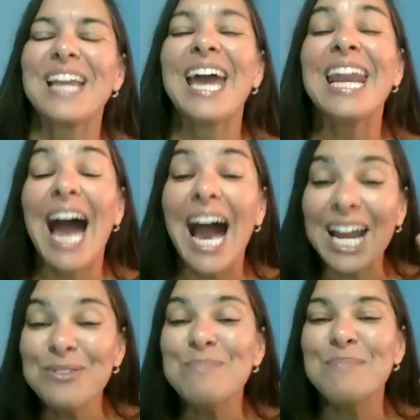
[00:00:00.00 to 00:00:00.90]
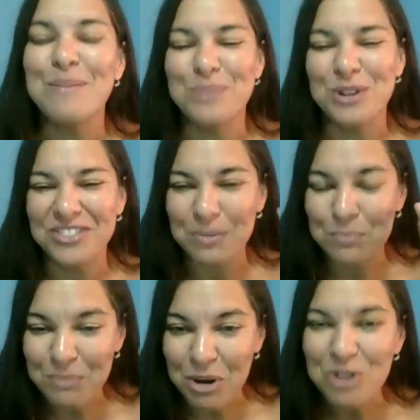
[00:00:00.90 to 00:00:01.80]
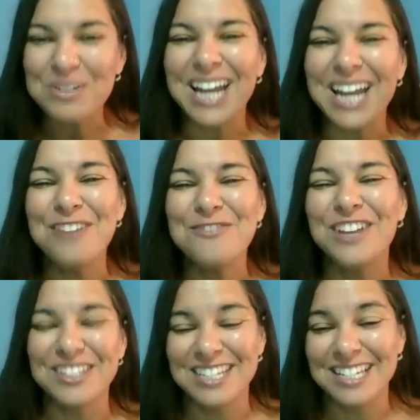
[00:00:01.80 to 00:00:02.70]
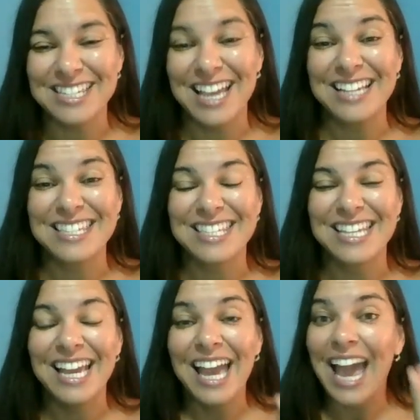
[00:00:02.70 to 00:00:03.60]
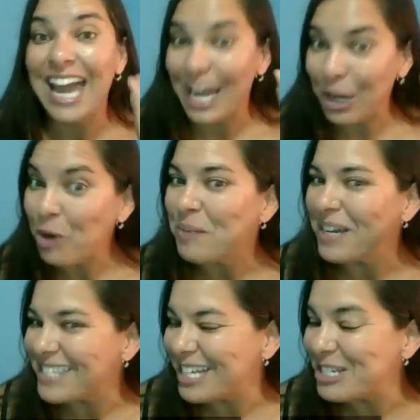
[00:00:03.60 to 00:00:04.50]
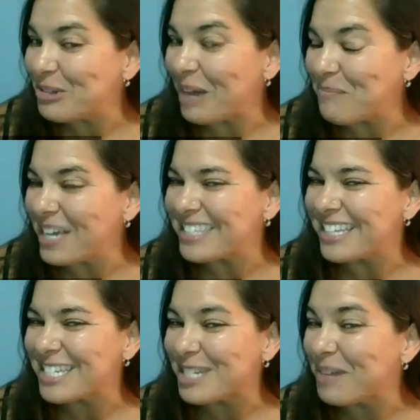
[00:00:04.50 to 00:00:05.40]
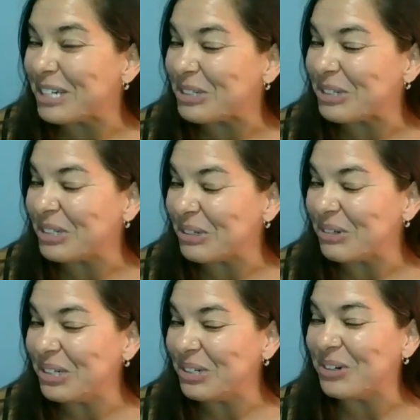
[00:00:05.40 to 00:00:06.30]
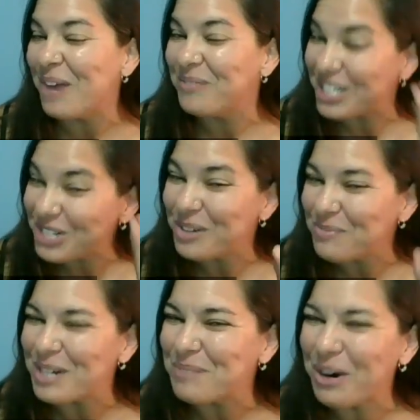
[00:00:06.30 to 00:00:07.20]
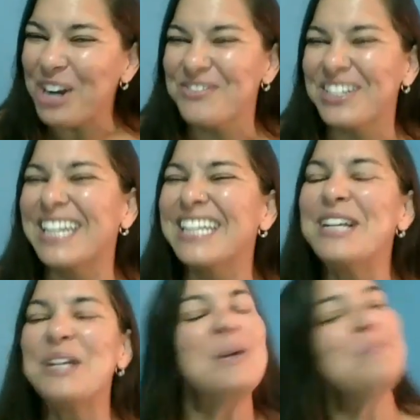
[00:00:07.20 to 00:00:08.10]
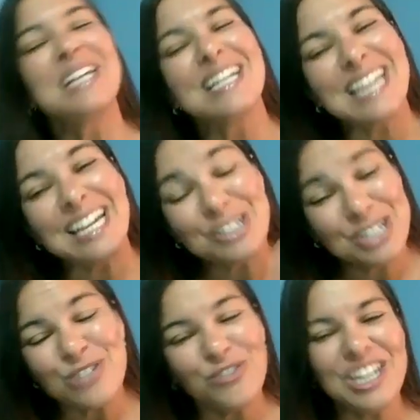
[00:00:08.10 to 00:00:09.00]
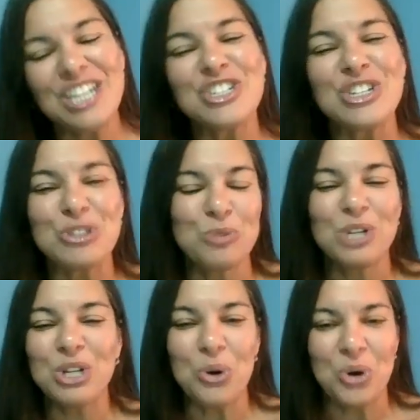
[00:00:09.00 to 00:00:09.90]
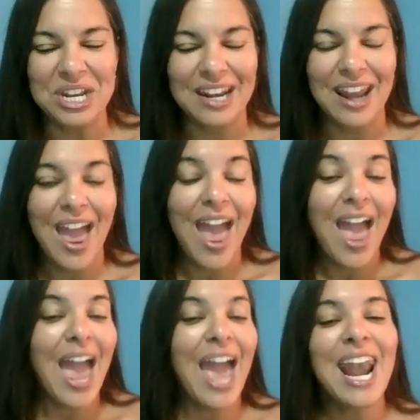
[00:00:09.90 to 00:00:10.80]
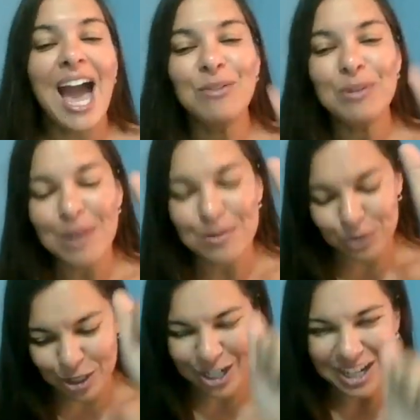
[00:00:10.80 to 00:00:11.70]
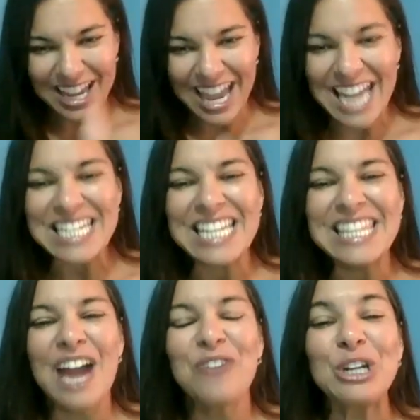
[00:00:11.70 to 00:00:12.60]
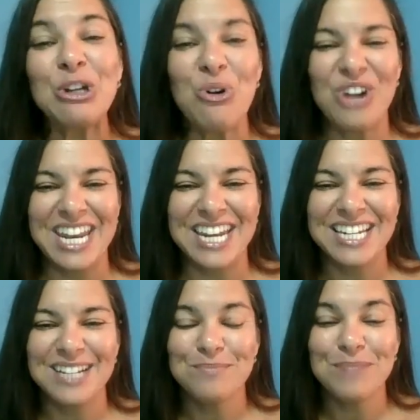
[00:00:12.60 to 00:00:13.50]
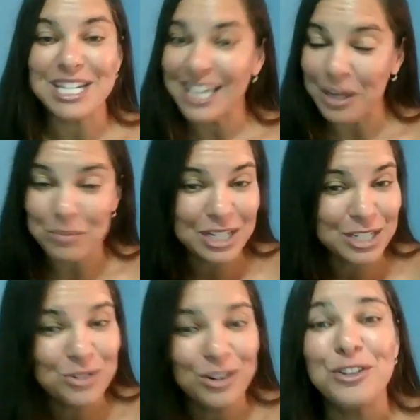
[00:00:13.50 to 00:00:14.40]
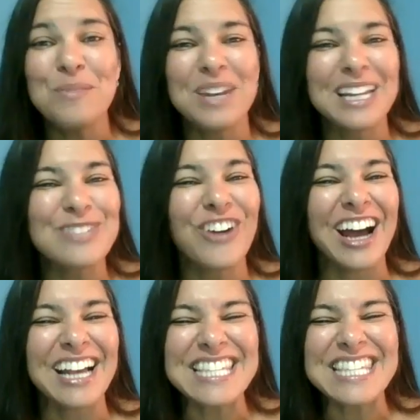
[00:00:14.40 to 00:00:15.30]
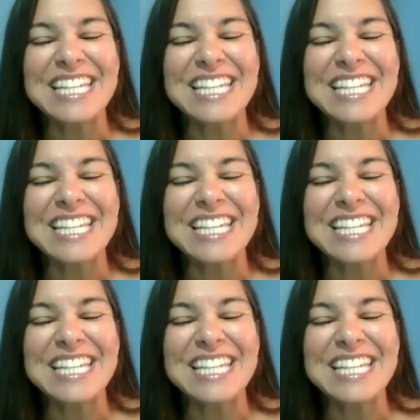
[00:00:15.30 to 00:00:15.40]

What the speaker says: And I remember the moment I felt success. And I hope I sent you that message to make sure you knew how much you had been a part of it. Because I had just finished a Zoom recording. And I remember ending that recording, much like I'm going to do in a few minutes for us.